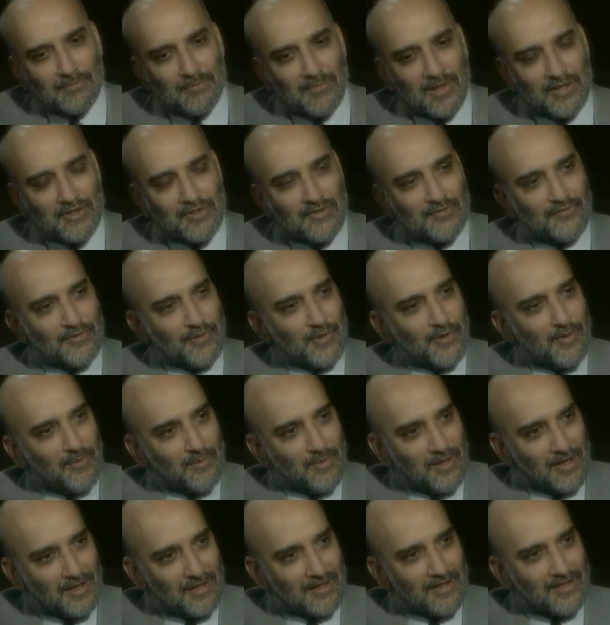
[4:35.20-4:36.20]
Much of your
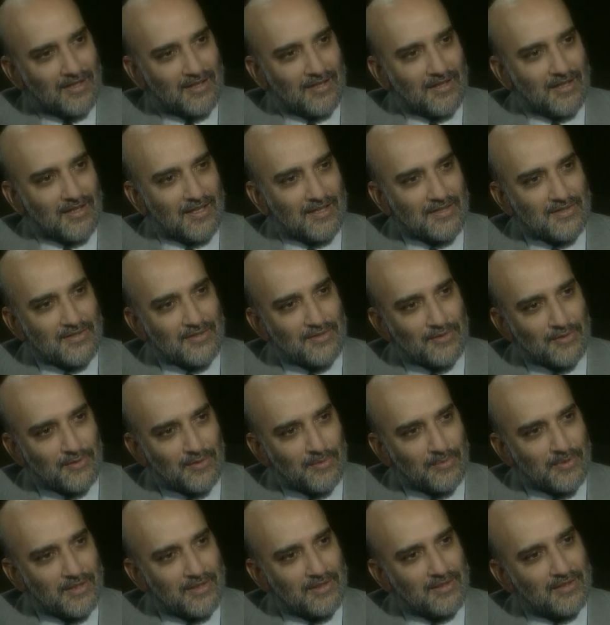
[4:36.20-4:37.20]
work has to
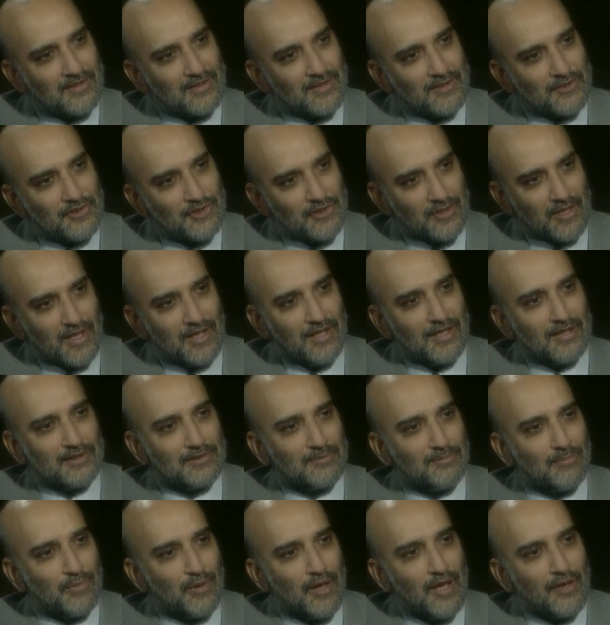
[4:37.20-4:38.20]
do with training
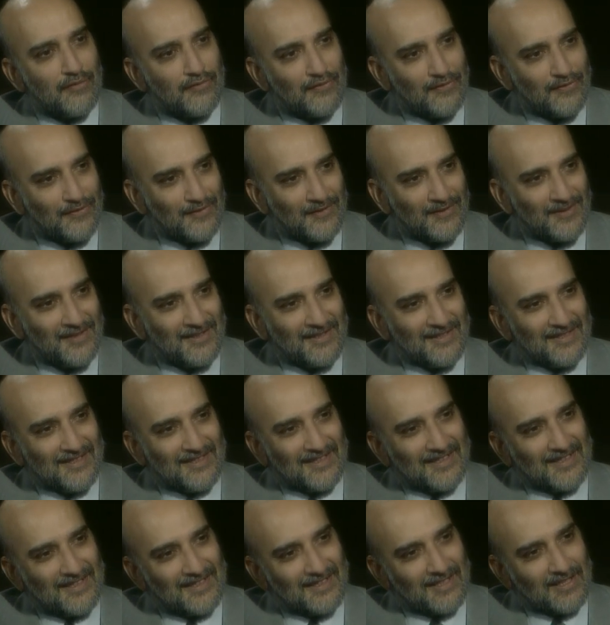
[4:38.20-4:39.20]
the breath.
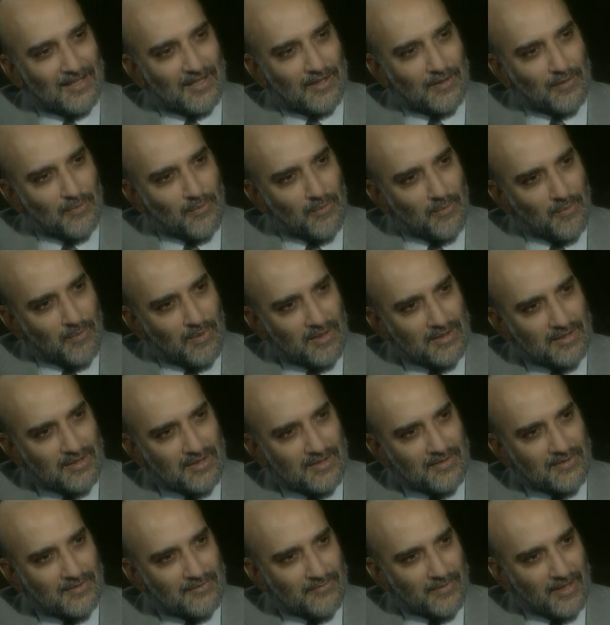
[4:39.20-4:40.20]
What
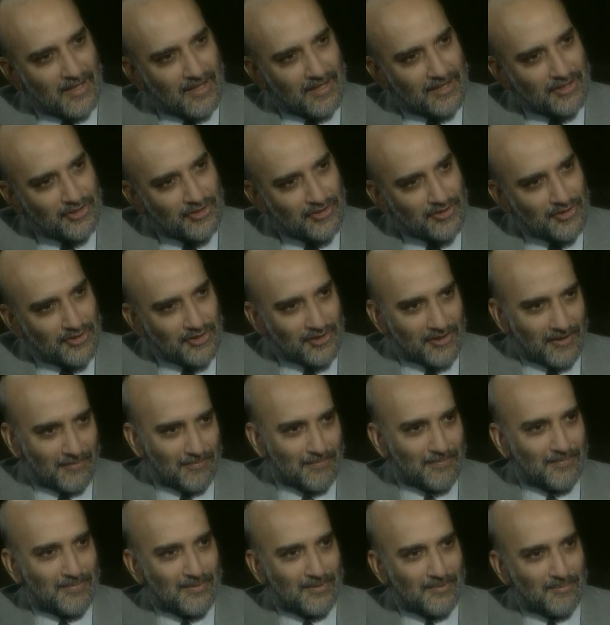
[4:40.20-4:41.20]
is the relationship
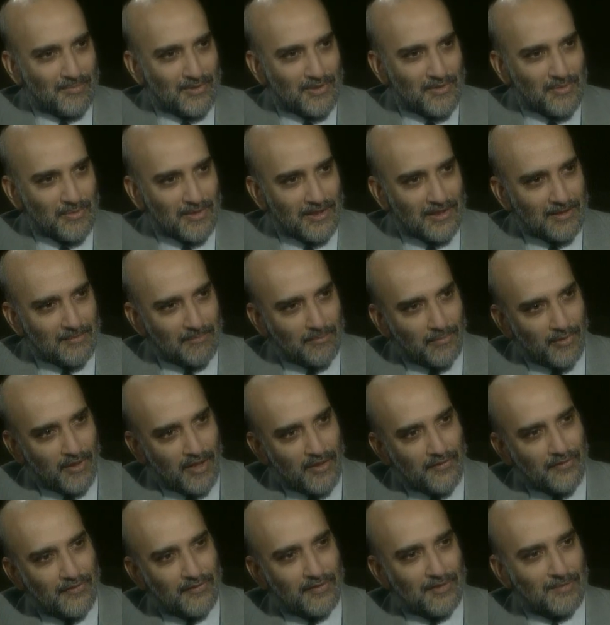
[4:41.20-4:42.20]
between
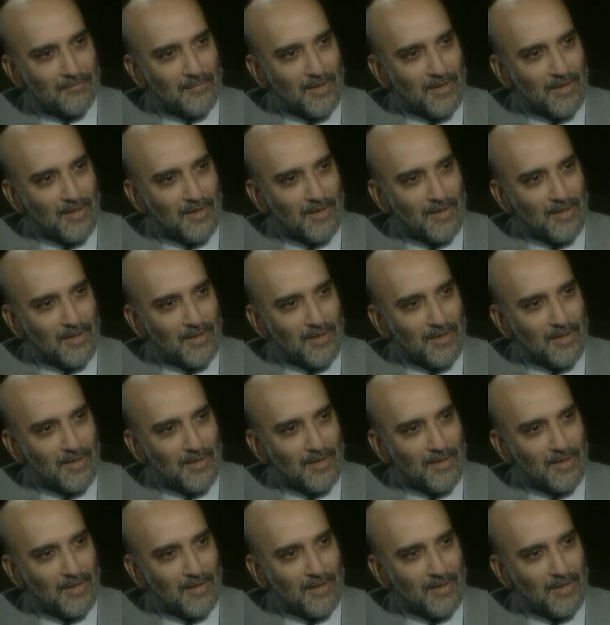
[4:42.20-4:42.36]
breath and